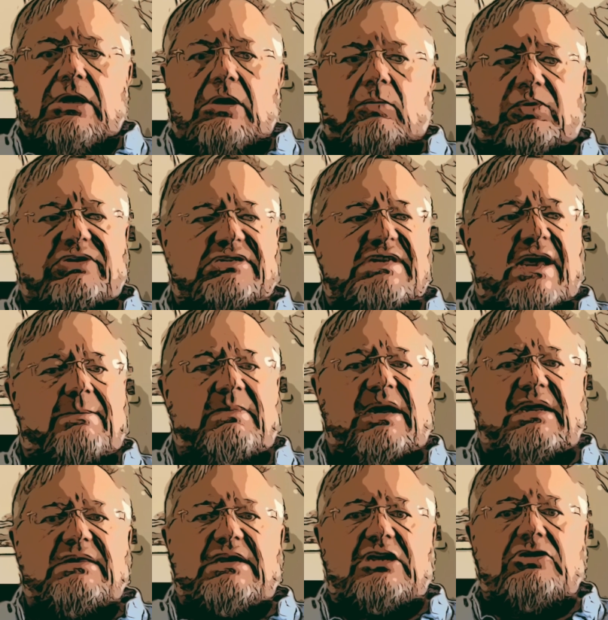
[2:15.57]
Well, does that
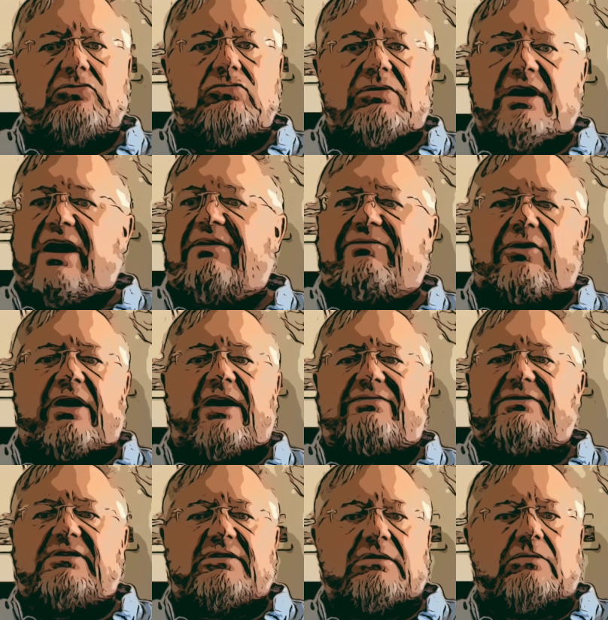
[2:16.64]
mean that you never have
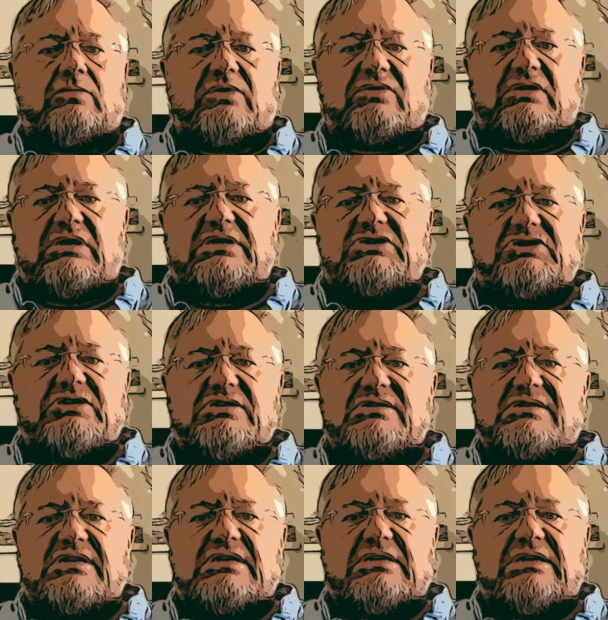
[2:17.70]
to deal with
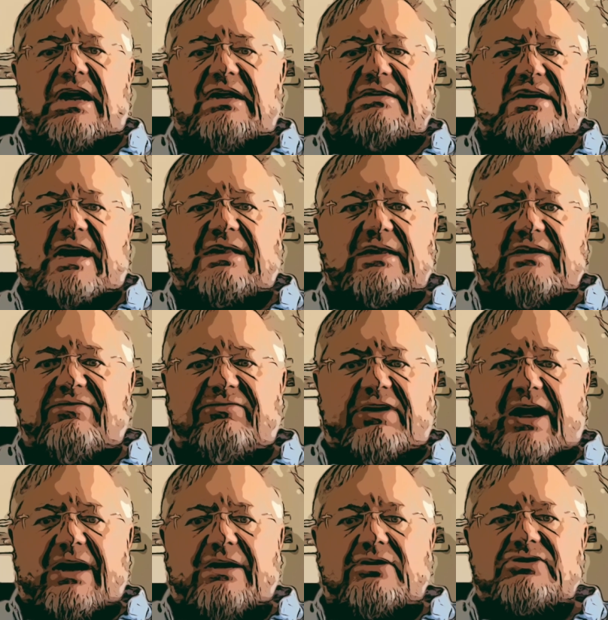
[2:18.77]
glitches and daily
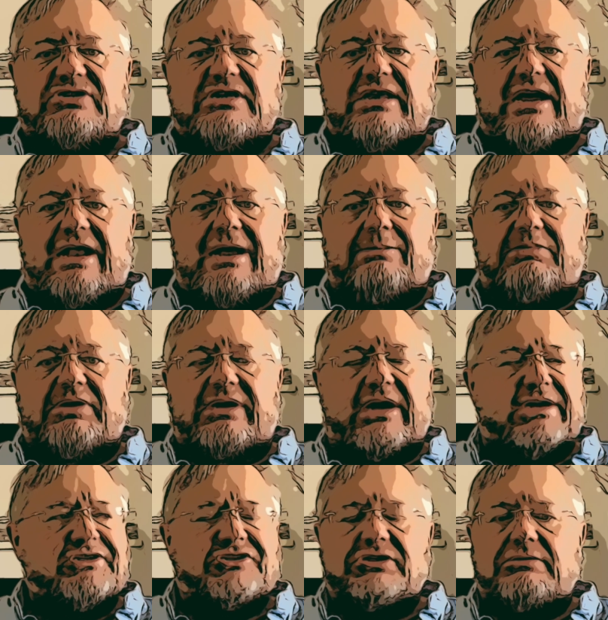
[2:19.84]
fires in that
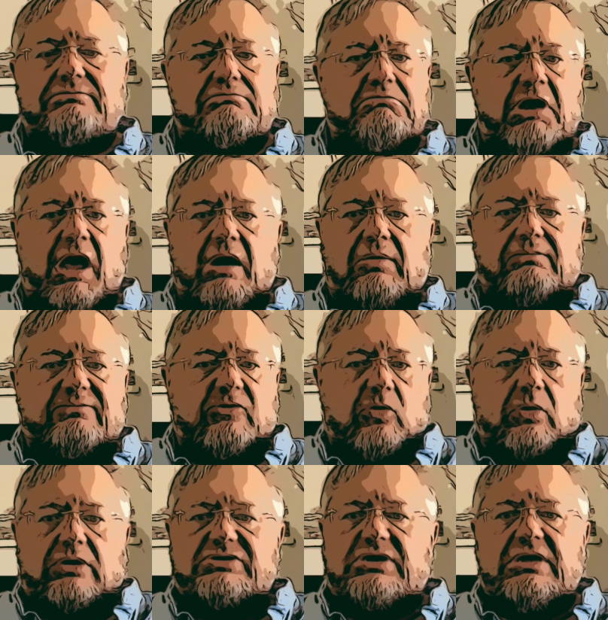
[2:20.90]
application? No, of
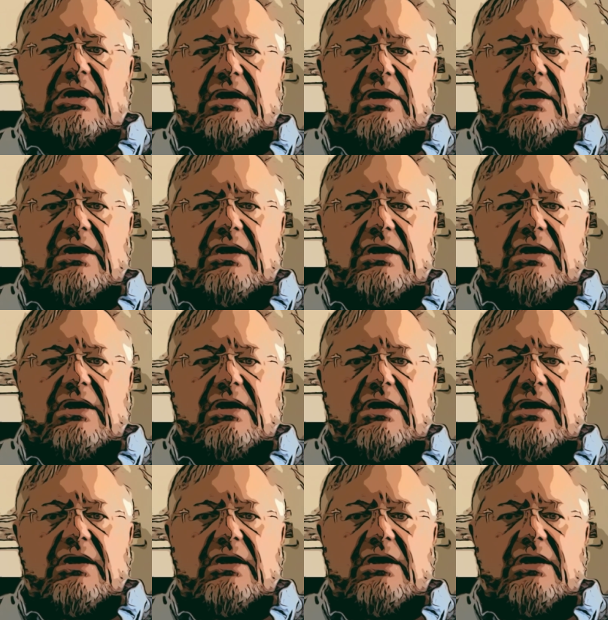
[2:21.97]
course.